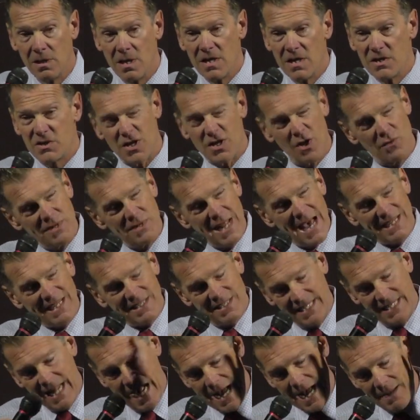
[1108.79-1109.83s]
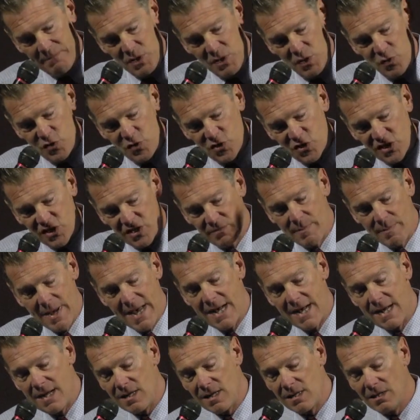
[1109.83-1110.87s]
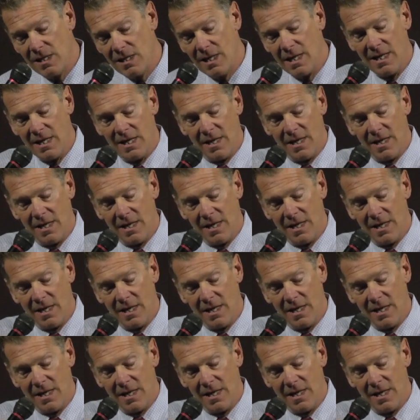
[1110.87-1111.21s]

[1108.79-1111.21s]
So next time you smell